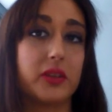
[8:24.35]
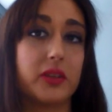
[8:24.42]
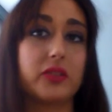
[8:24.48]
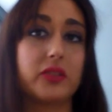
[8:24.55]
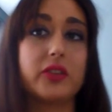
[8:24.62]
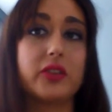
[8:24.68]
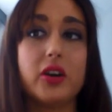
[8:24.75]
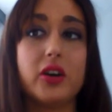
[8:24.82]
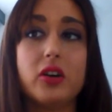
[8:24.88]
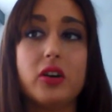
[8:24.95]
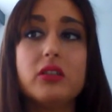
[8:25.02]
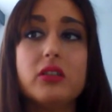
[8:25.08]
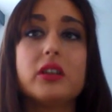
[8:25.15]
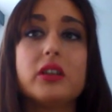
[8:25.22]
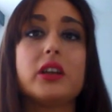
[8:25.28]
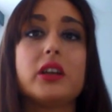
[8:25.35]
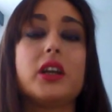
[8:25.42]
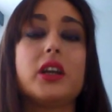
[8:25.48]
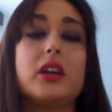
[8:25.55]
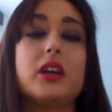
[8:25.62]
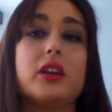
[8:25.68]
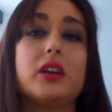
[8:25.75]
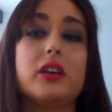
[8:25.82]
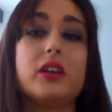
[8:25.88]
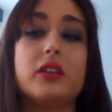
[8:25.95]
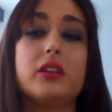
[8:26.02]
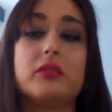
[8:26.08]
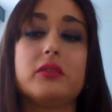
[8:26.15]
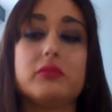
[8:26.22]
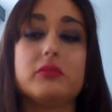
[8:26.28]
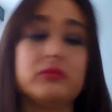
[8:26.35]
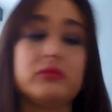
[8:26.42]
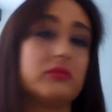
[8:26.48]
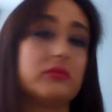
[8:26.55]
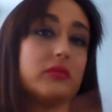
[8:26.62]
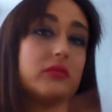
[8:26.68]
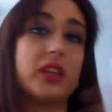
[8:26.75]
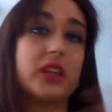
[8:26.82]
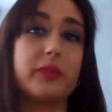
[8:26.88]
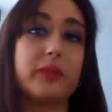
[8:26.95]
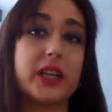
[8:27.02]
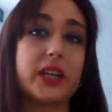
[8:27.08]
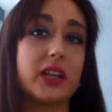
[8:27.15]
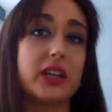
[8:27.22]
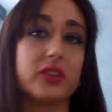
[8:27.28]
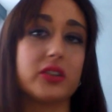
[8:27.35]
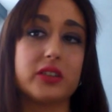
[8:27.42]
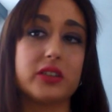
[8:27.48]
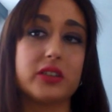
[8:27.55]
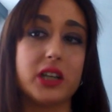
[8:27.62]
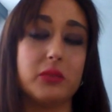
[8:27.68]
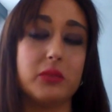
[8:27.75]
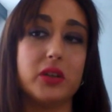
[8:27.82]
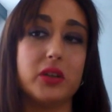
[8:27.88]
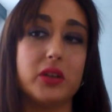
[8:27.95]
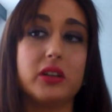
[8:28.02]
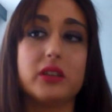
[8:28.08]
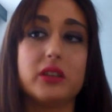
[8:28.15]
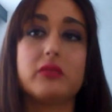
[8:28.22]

So let's pick another number.